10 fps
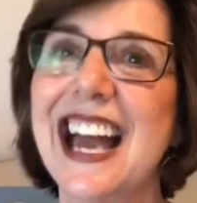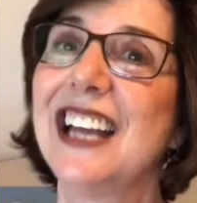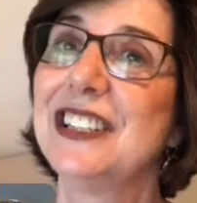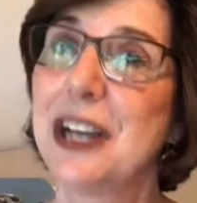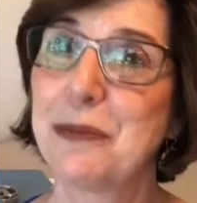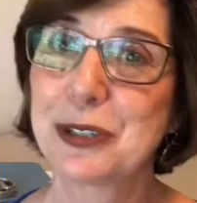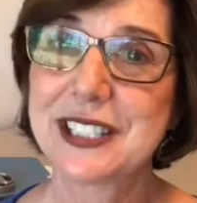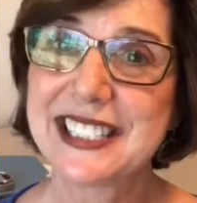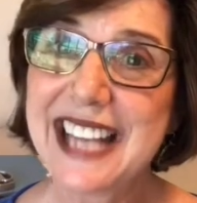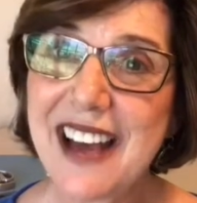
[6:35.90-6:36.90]
Number
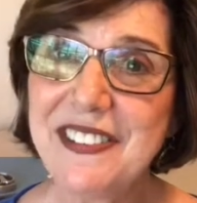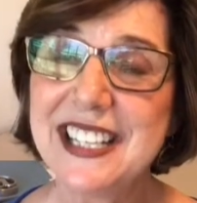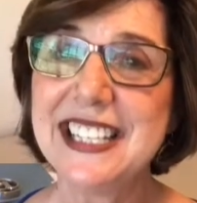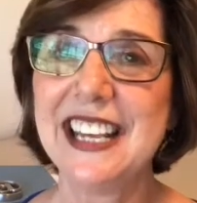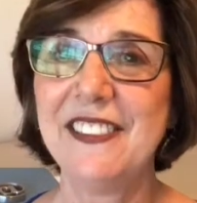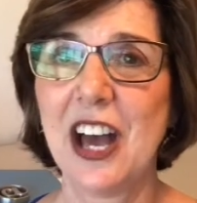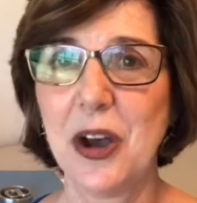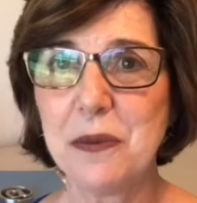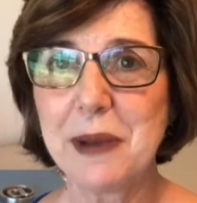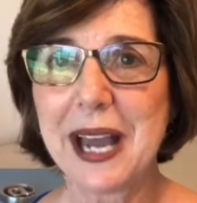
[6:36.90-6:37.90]
7 in the
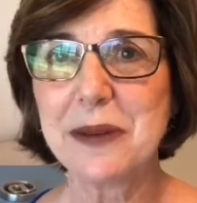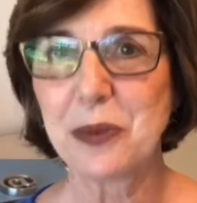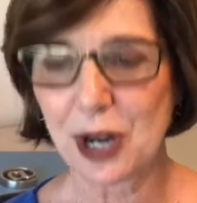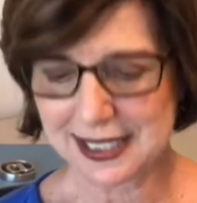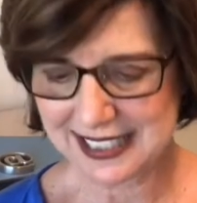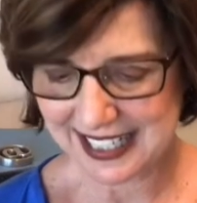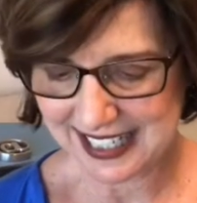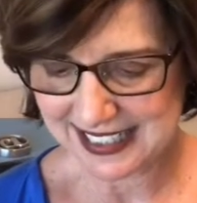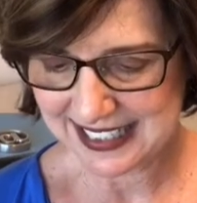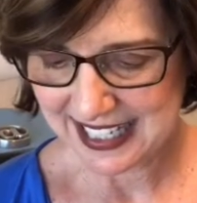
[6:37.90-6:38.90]
home buying
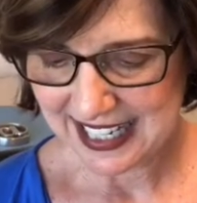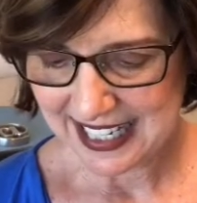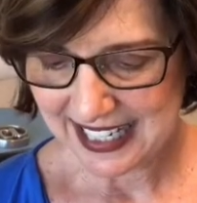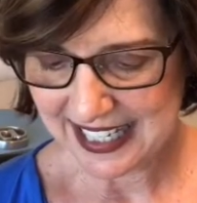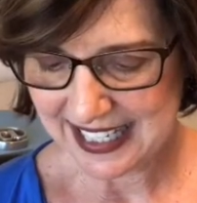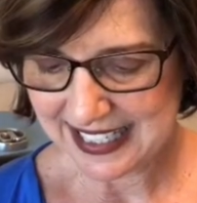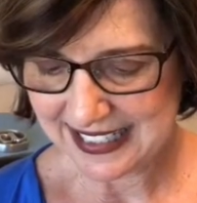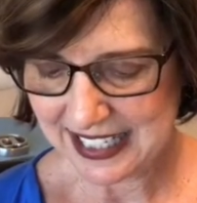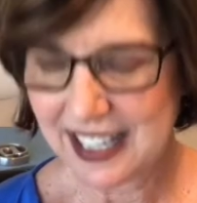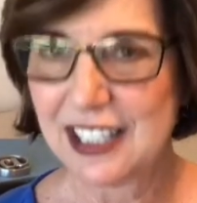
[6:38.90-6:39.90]
process
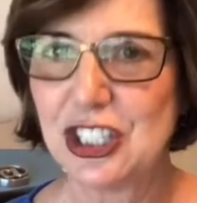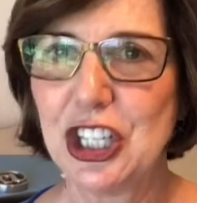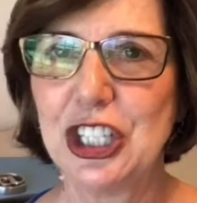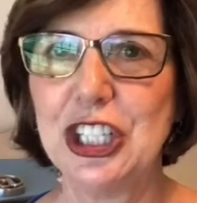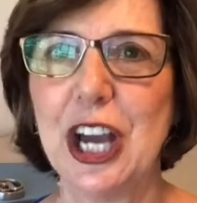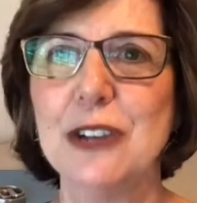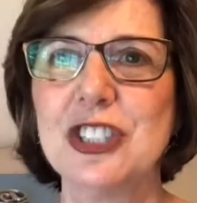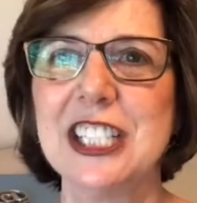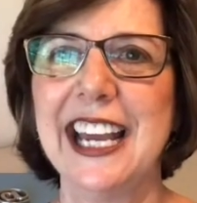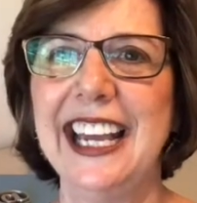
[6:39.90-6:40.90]
is
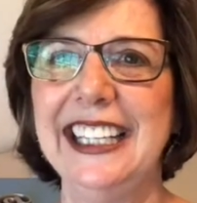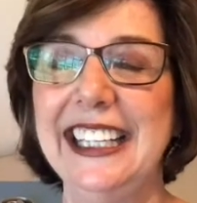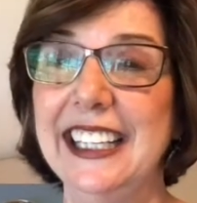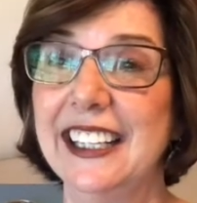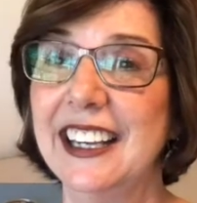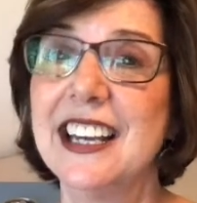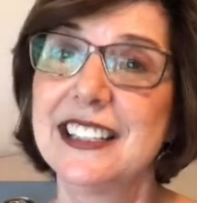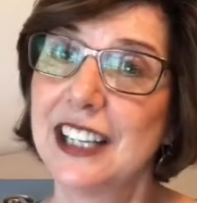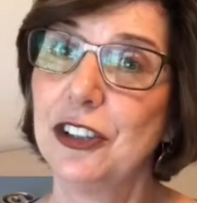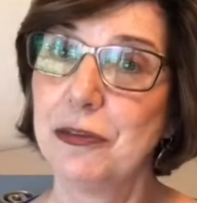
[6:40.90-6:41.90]
negotiating.
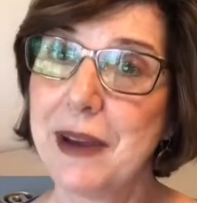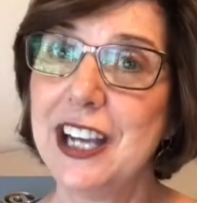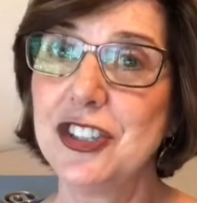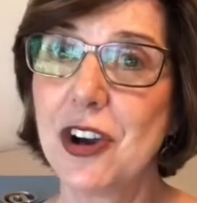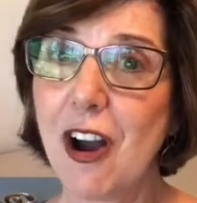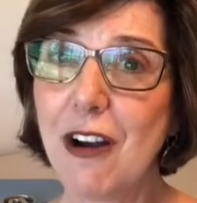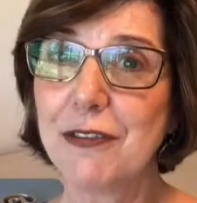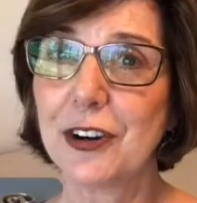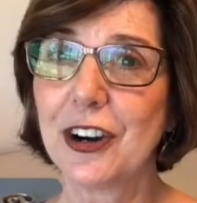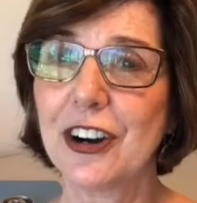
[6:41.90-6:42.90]
Now you've made your
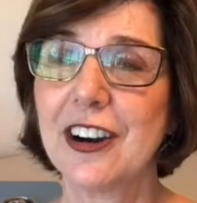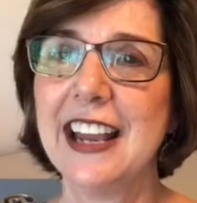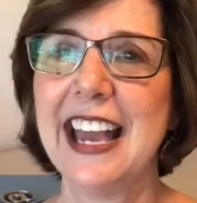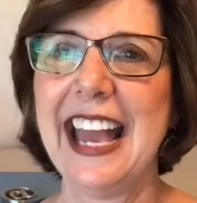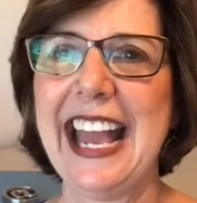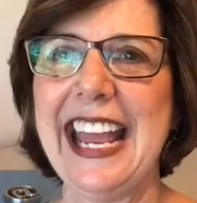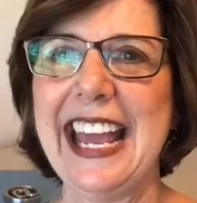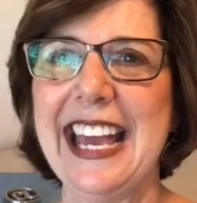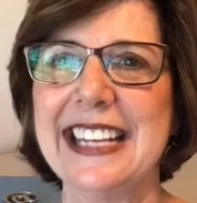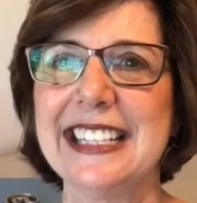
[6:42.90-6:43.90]
offer
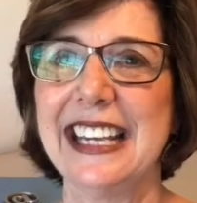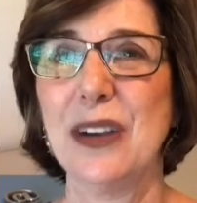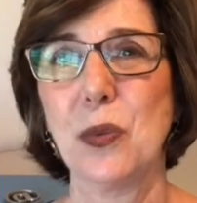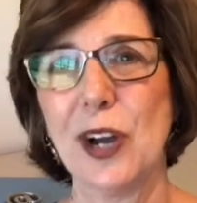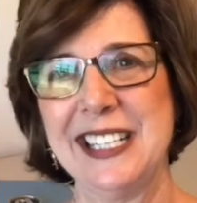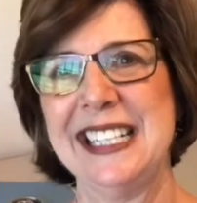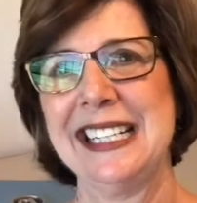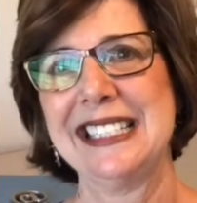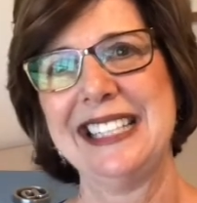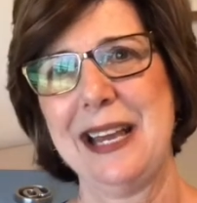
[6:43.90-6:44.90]
and it wasn't
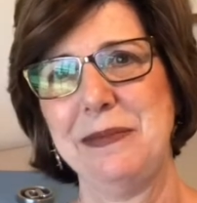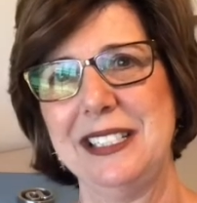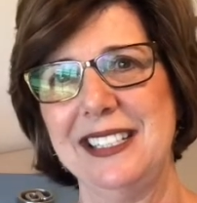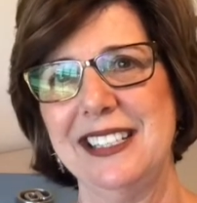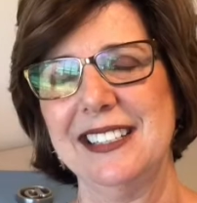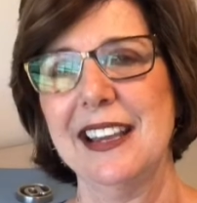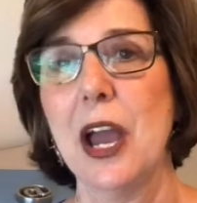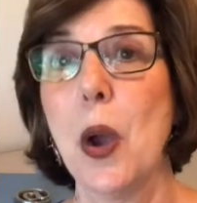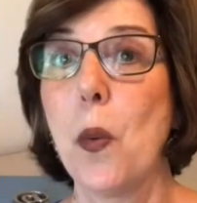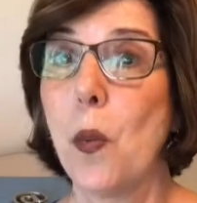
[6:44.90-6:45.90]
accepted.
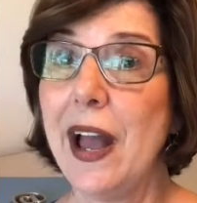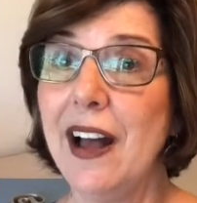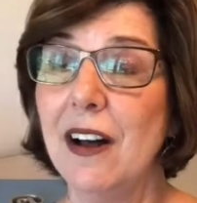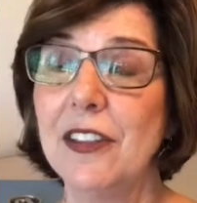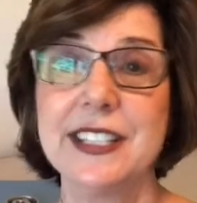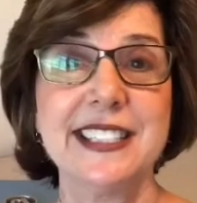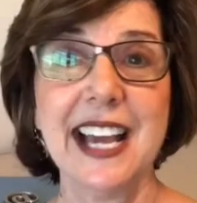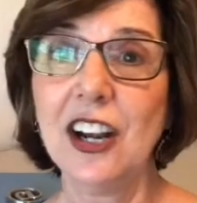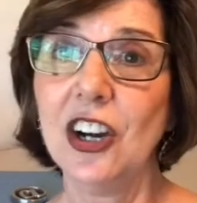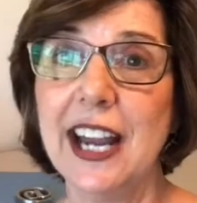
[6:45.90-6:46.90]
Well, the
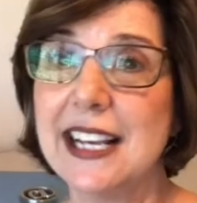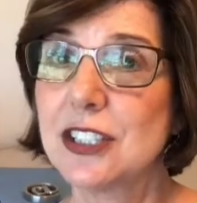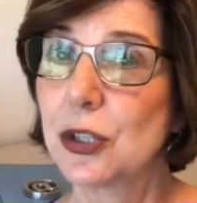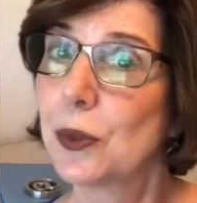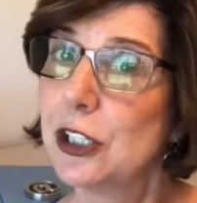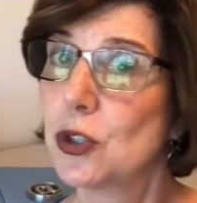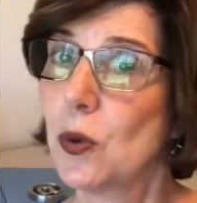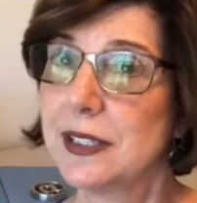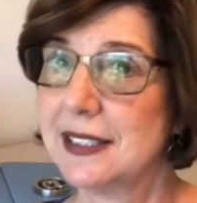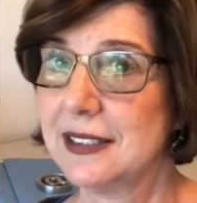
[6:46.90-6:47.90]
seller has 3
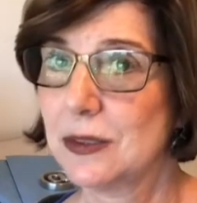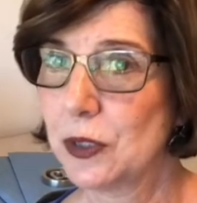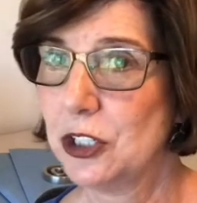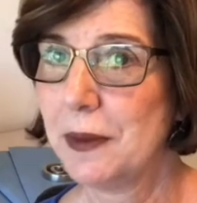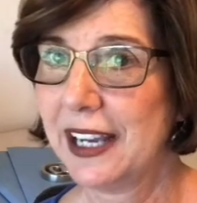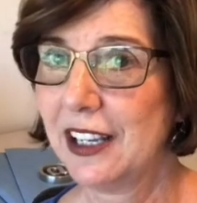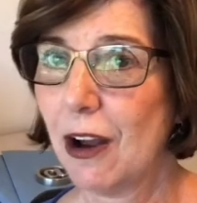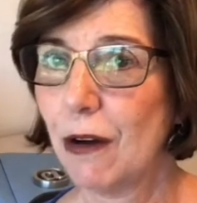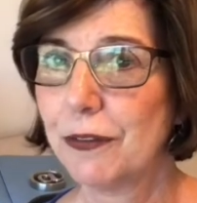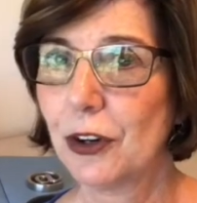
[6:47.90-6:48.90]
choices when you make an
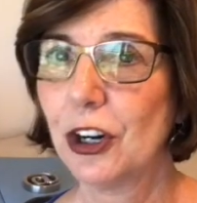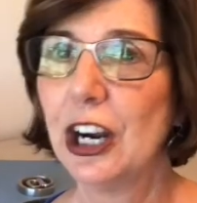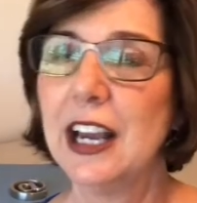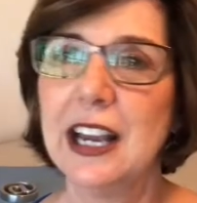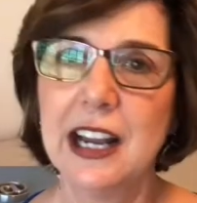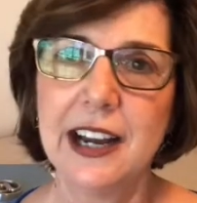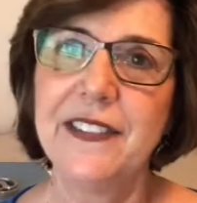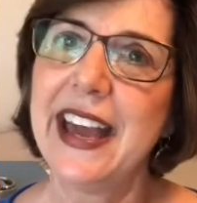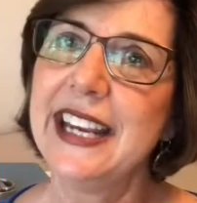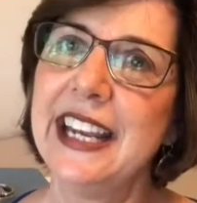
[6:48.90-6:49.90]
offer.
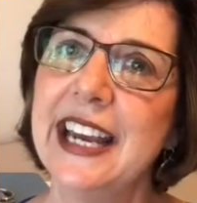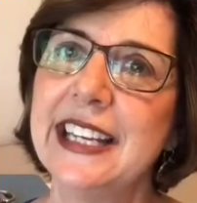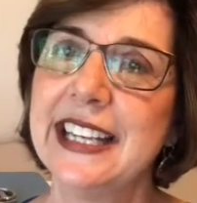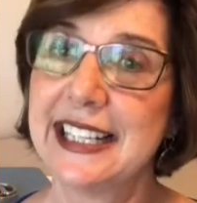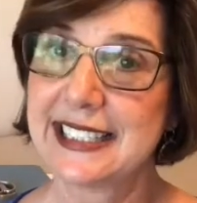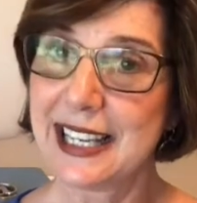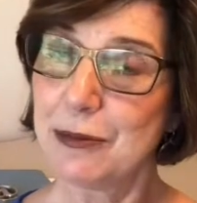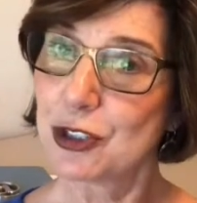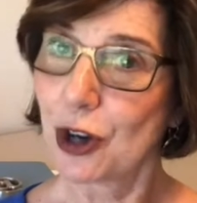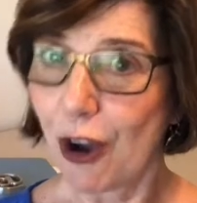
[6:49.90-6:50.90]
They can
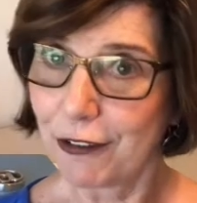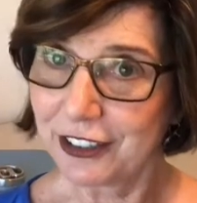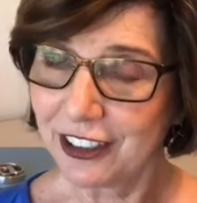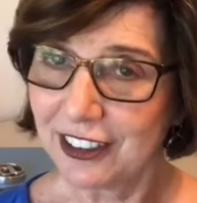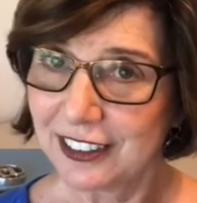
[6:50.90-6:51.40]
accept your offer,